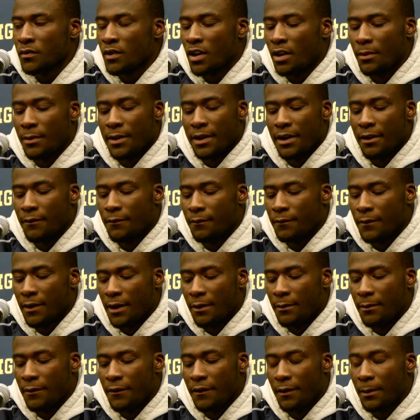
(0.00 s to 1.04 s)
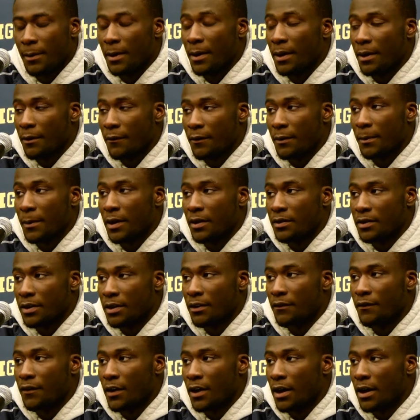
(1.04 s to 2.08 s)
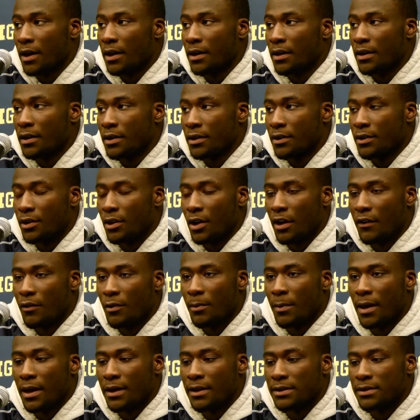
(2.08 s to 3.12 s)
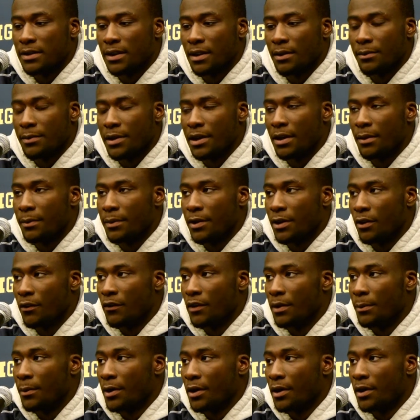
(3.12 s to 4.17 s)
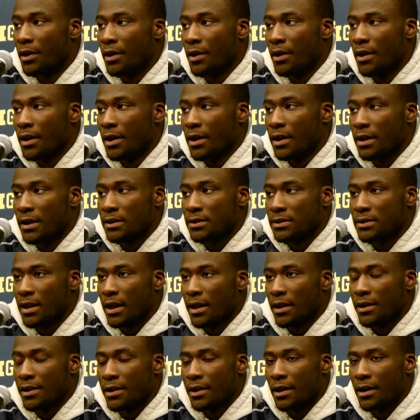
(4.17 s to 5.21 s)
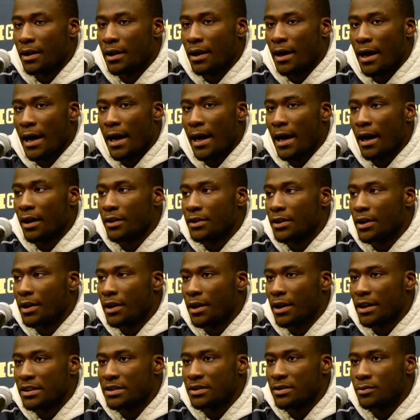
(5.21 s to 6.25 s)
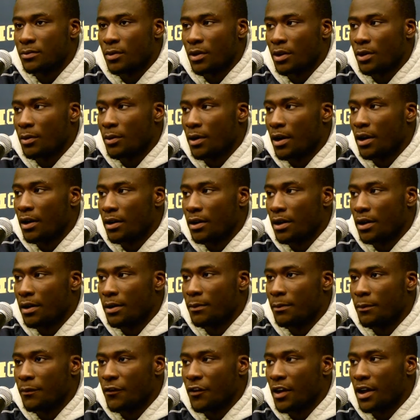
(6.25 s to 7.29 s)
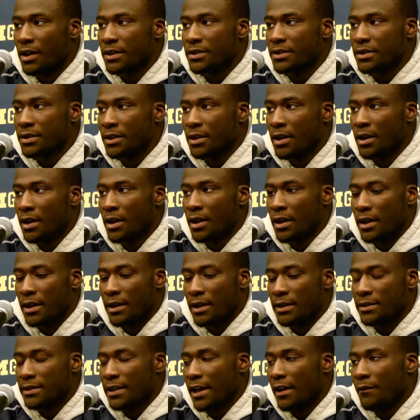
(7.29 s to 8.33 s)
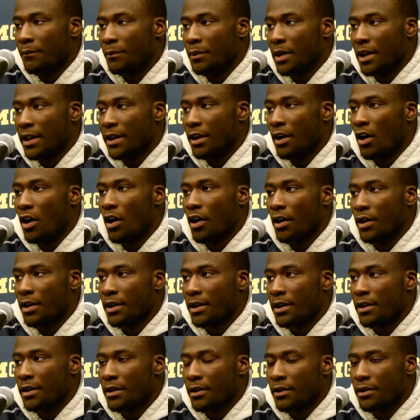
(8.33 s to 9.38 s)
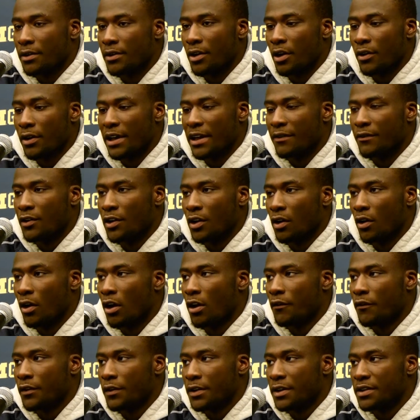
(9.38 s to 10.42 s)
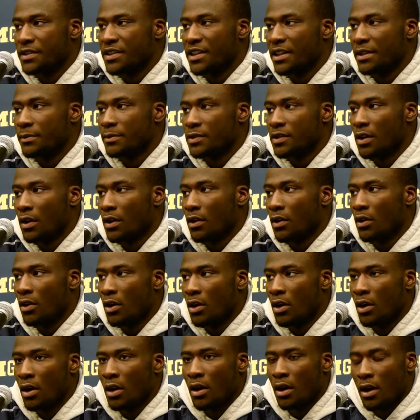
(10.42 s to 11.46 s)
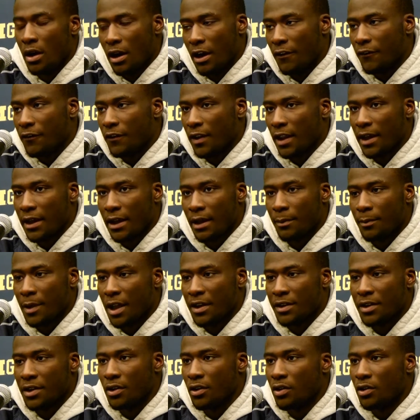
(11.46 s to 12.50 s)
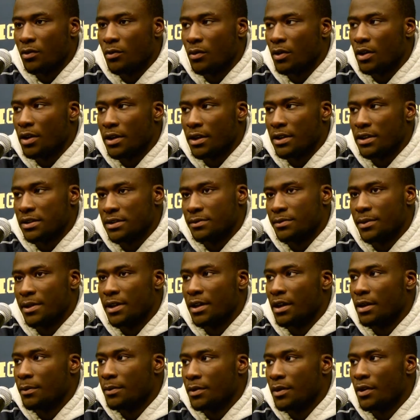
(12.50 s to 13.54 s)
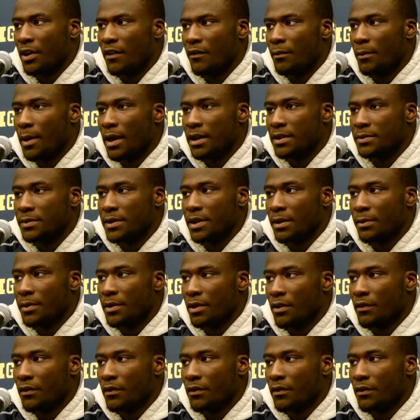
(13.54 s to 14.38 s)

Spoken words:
I mean, if I'm out there, I'm fine. You know, everybody's beat up in November. There's not a guy out there that's running around fresh unless they haven't played hard and, you know, given their all for their team. So I feel like I'm not the only one that's beat up. You know, everybody's beat up.